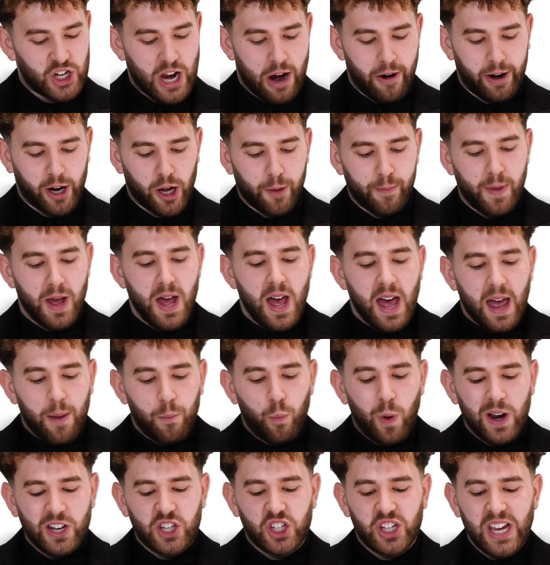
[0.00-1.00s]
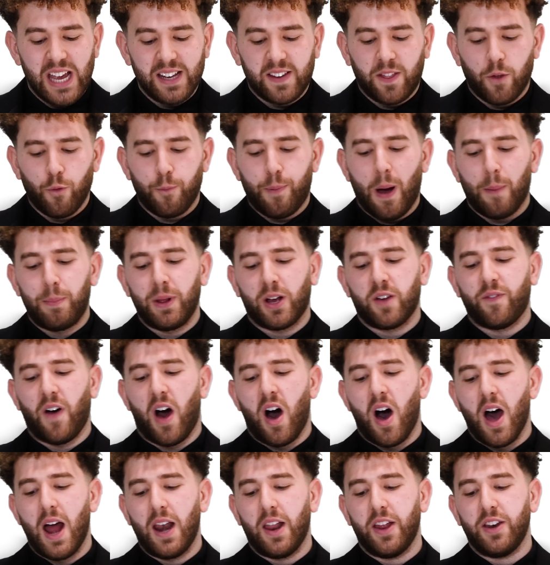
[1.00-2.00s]
Sheringham. In which year did the Republic of
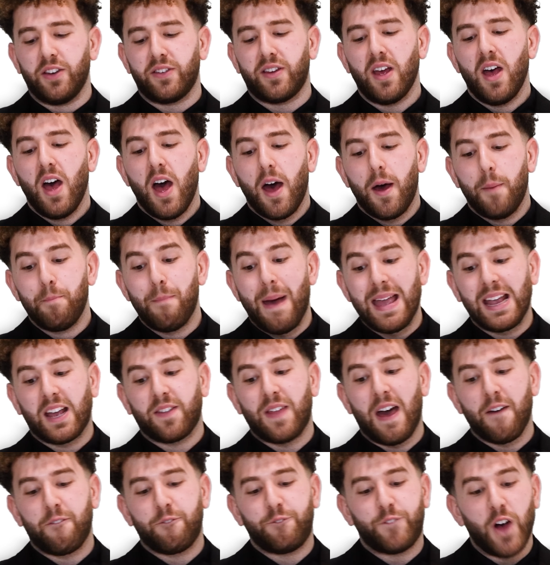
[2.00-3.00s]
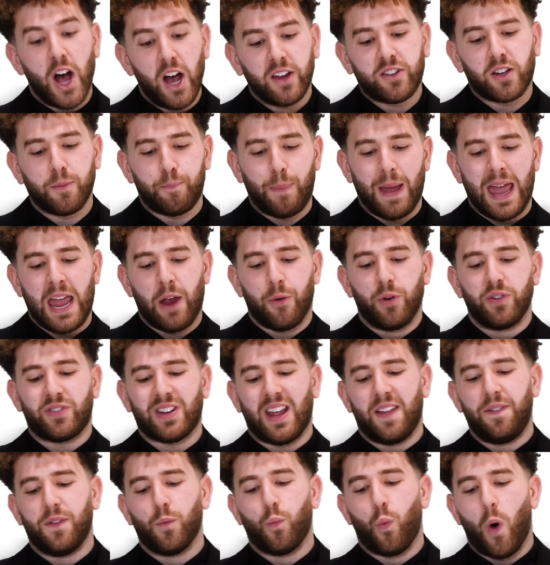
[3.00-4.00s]
Ireland make their first appearance
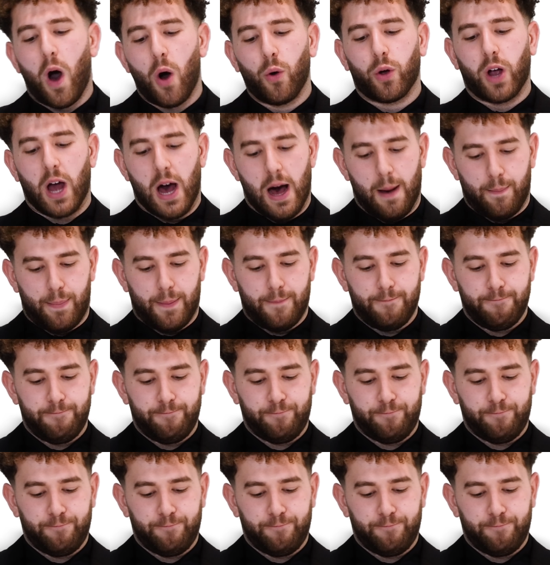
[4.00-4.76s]
in the World Cup?